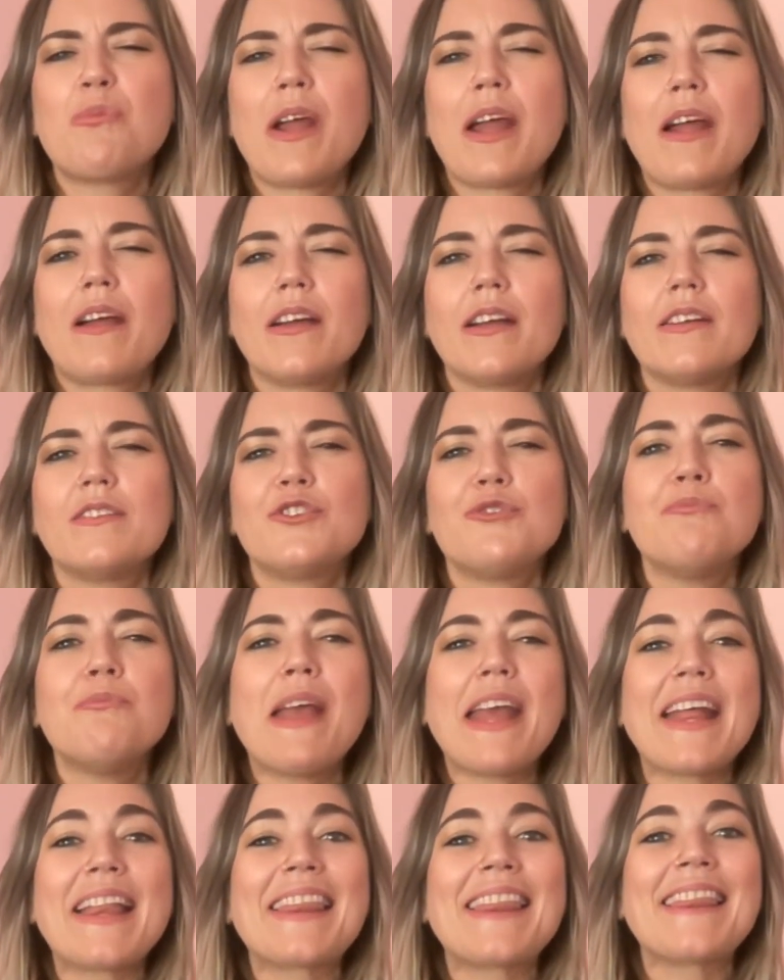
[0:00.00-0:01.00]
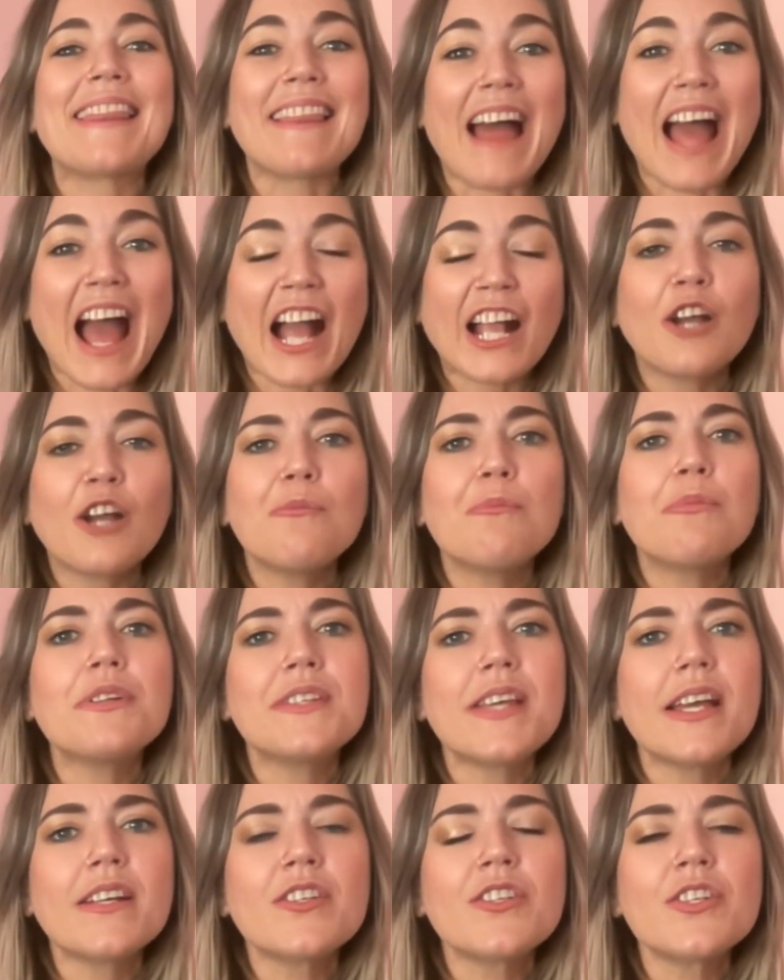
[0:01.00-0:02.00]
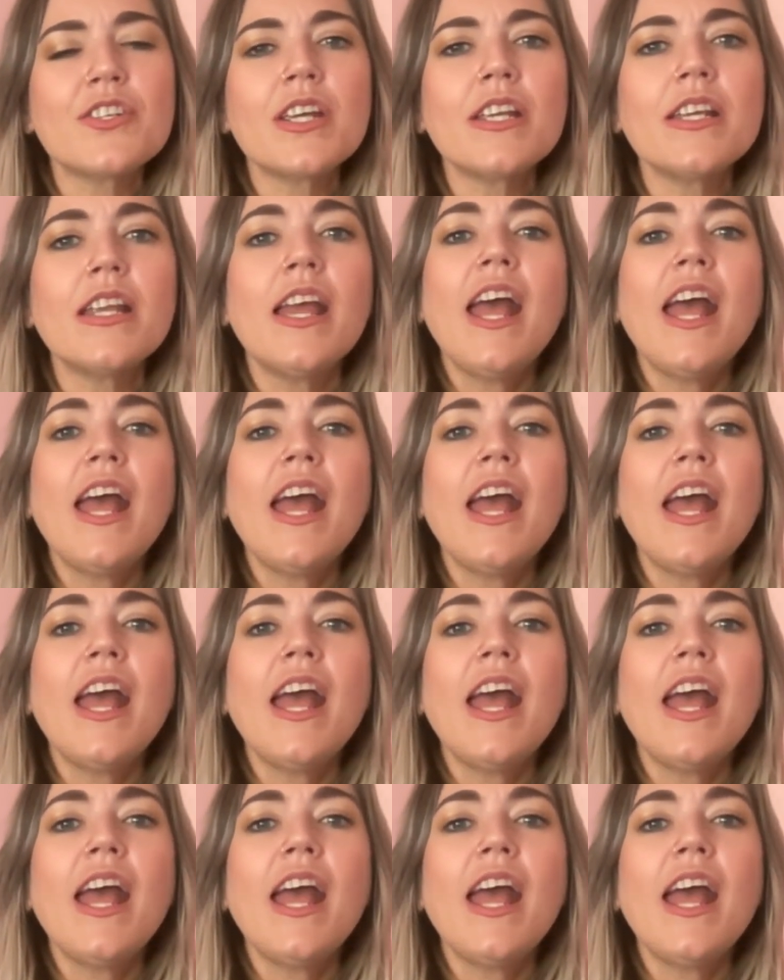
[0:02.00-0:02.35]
areas you may lack protection,